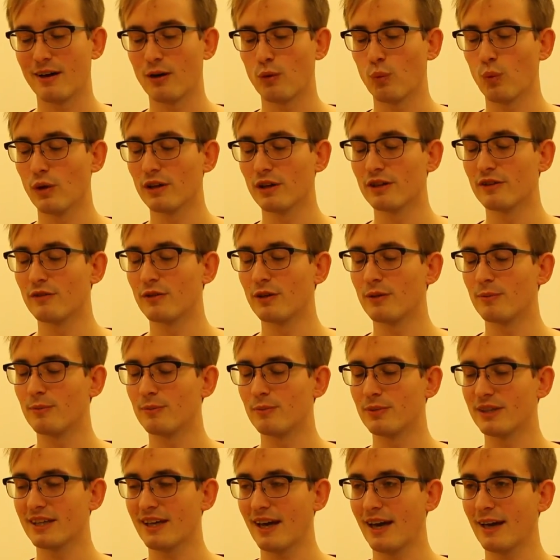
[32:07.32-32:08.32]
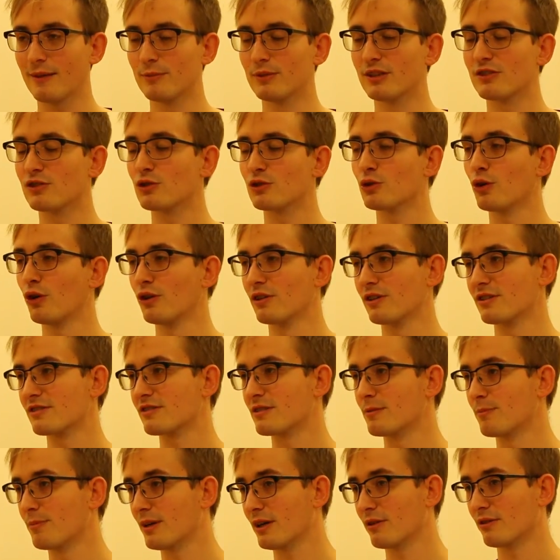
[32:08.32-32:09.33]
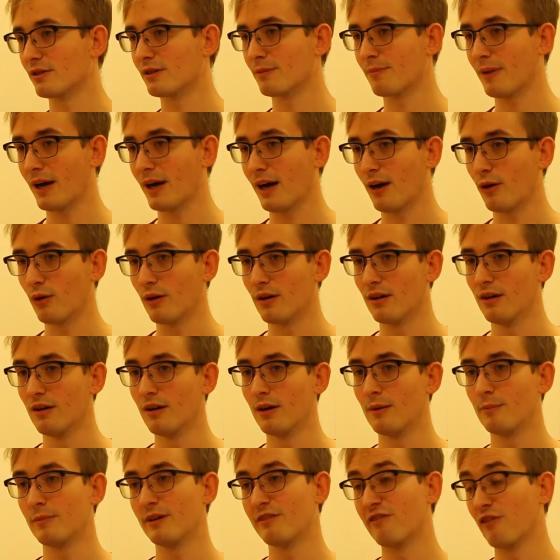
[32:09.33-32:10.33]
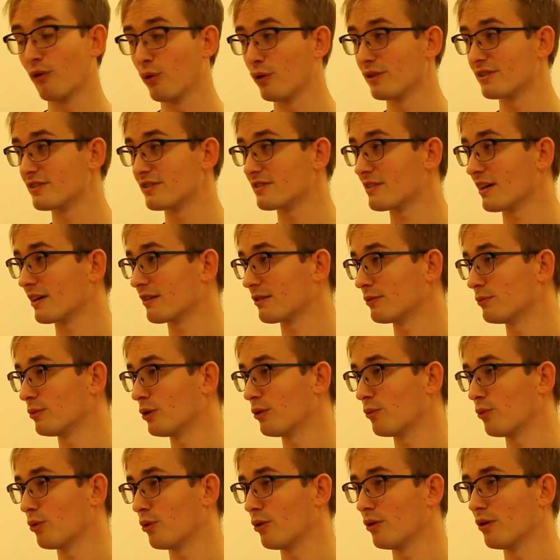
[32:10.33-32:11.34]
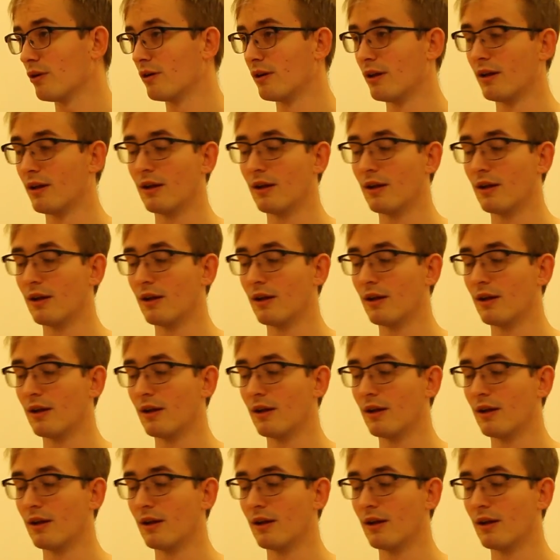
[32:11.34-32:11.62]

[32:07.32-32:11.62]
one of it became the strongest imperial power before the Second World War.